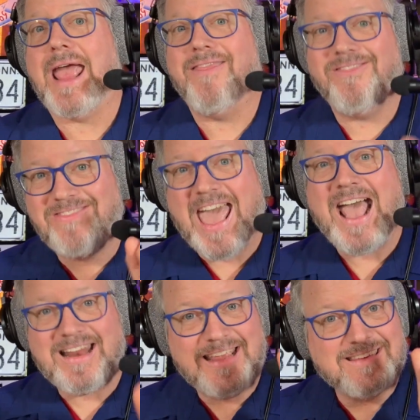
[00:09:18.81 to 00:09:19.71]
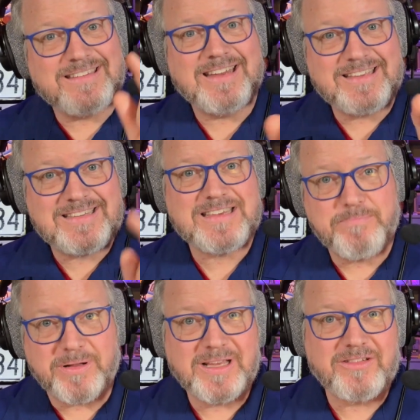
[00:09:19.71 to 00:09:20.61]
And that isn't as
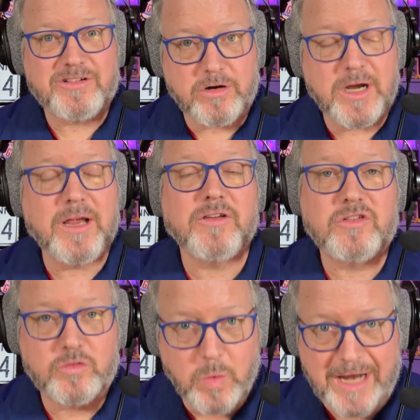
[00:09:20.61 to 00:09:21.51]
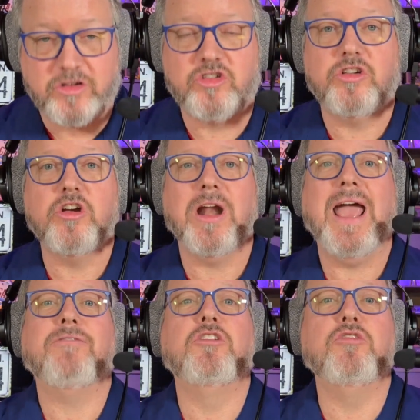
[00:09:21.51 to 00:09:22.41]
simple as turning a switch. You're going to
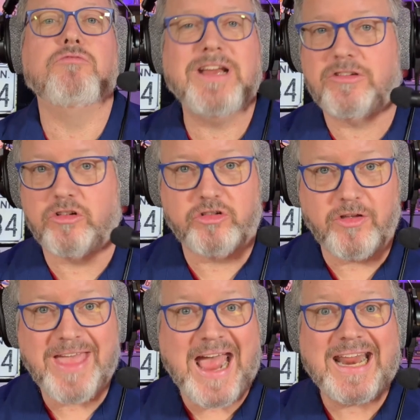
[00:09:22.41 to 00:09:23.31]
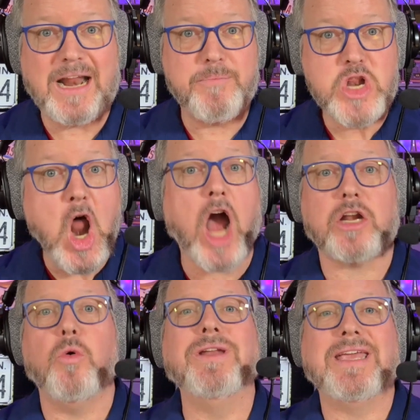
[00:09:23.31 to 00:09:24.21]
have to do research on that, and I'm not
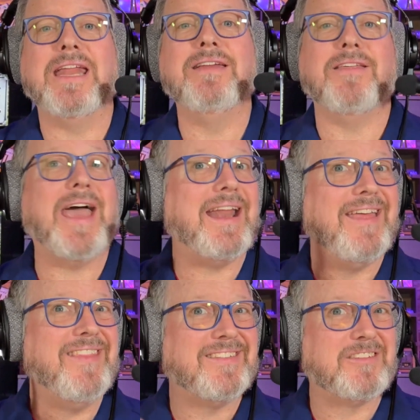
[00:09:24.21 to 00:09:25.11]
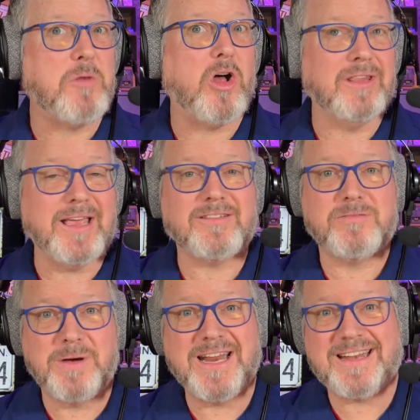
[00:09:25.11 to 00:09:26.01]
going to get into that in this small
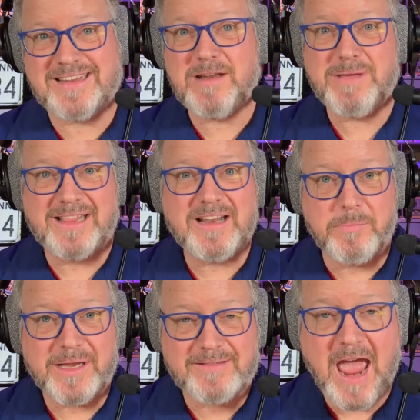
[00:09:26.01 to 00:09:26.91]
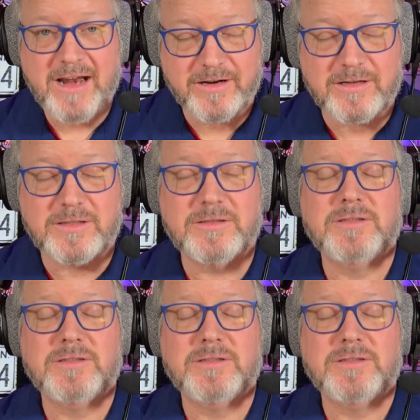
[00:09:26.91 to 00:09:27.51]
list, but it can be a little bit tactical.